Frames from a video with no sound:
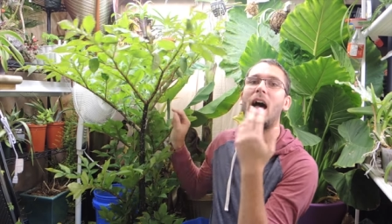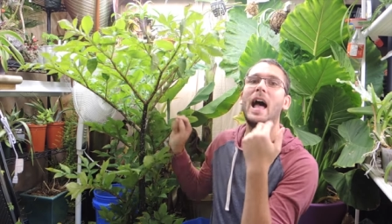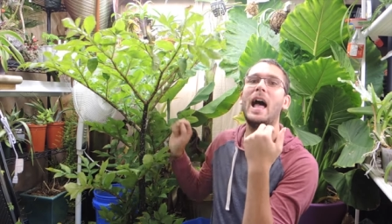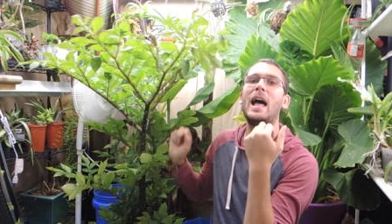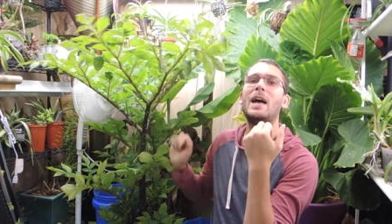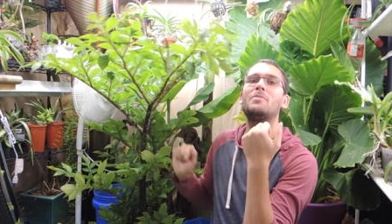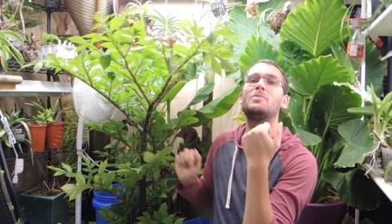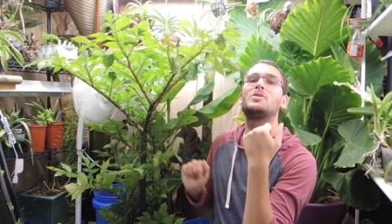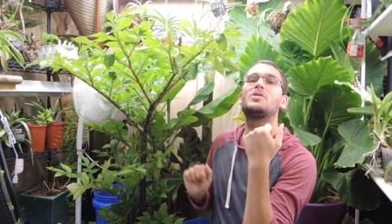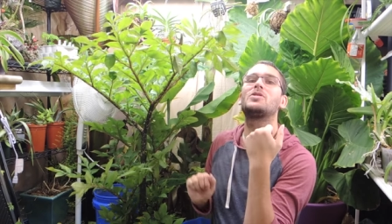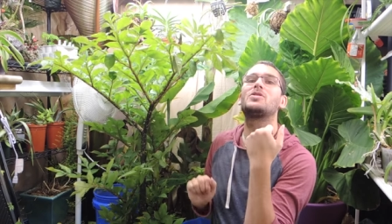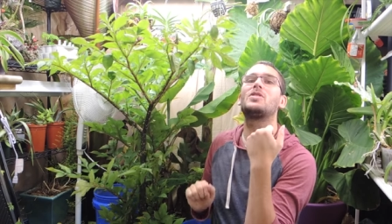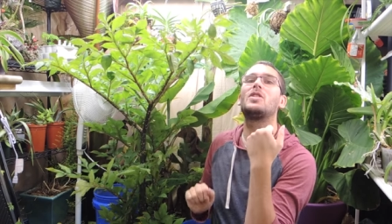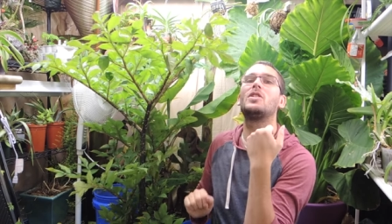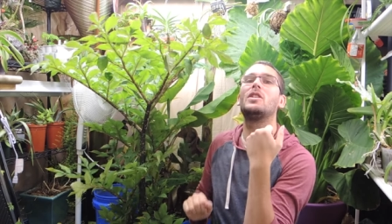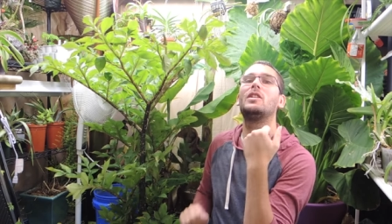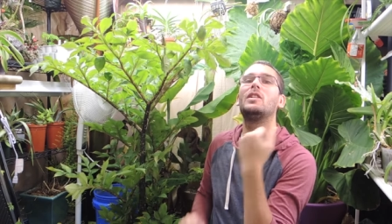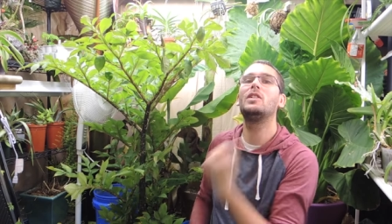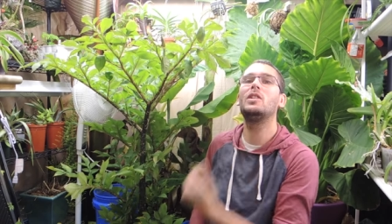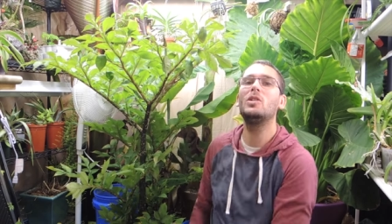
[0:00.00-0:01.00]

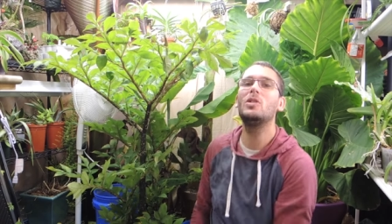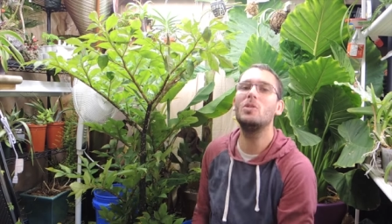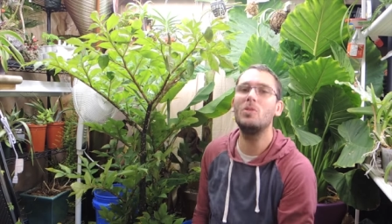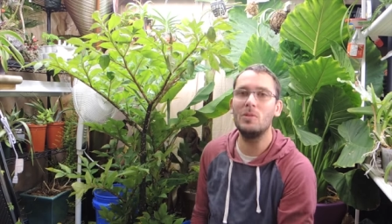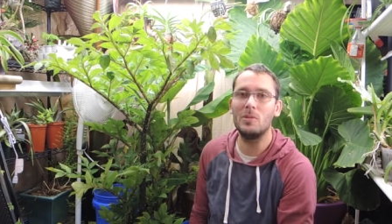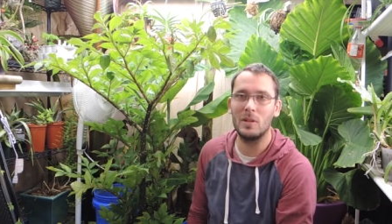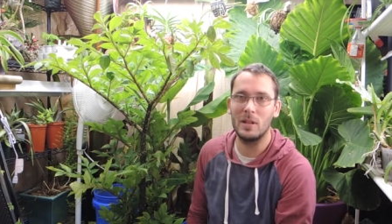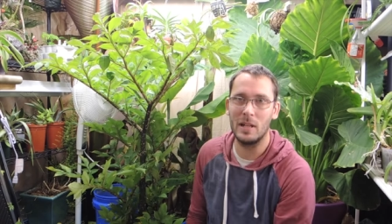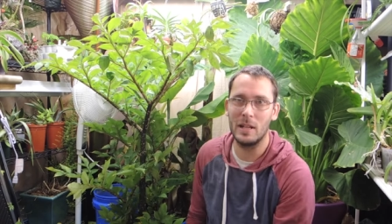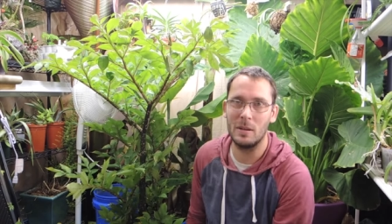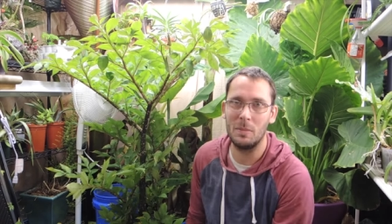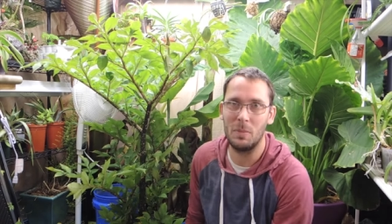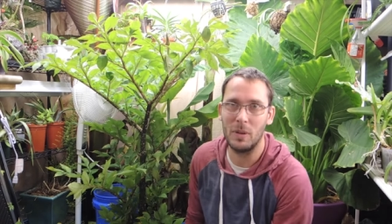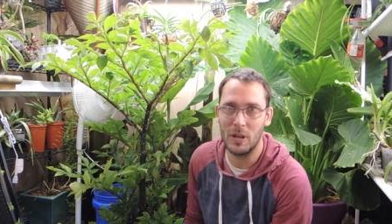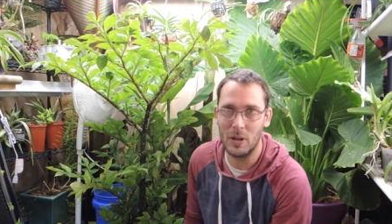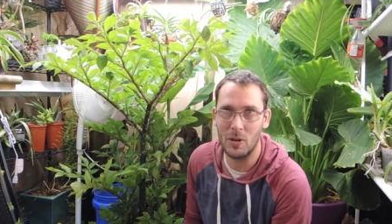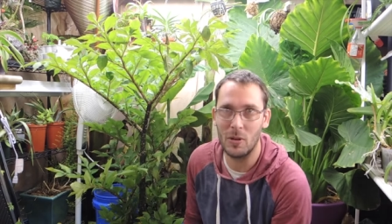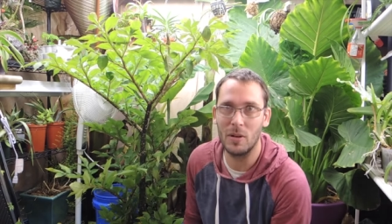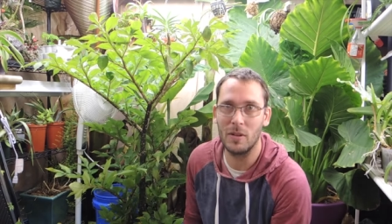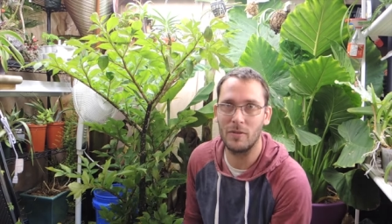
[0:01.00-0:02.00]
Absolutely
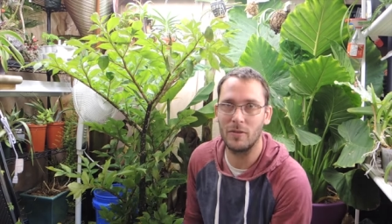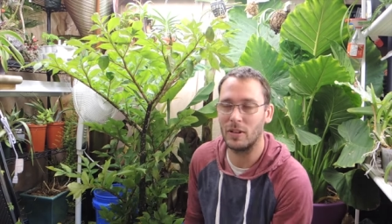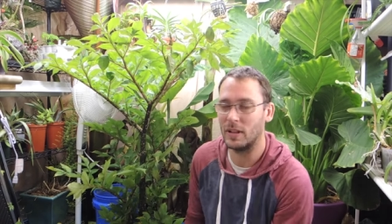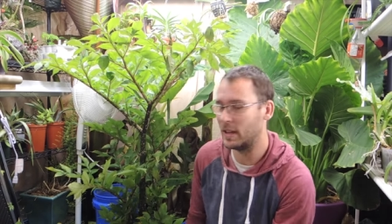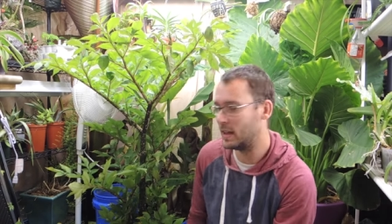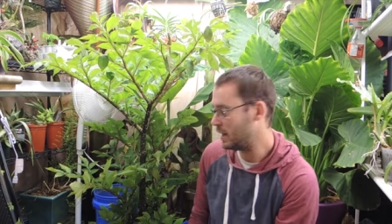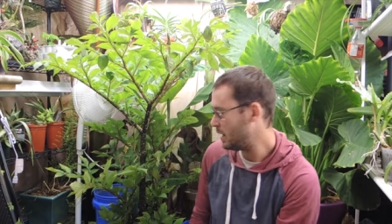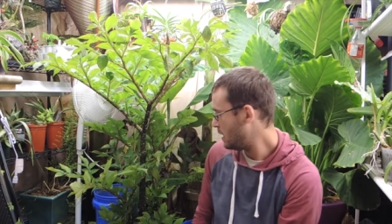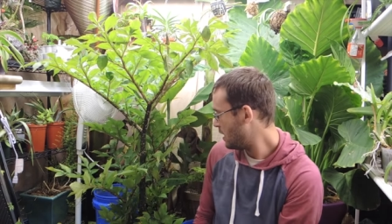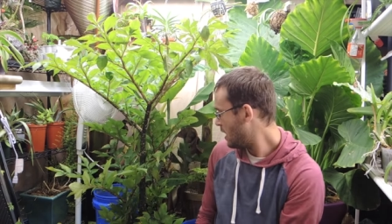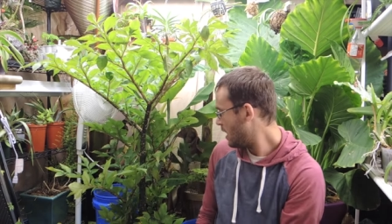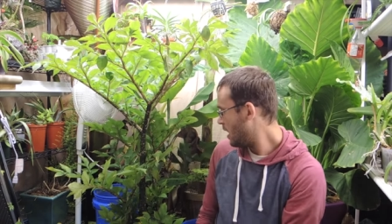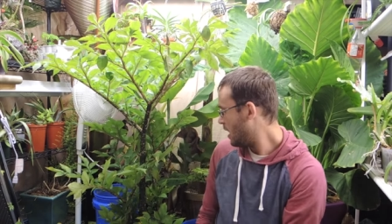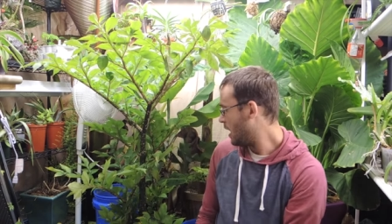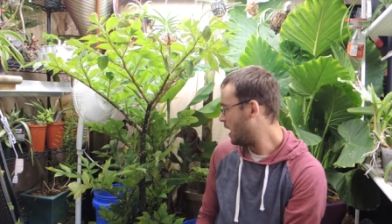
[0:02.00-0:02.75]
beautifully.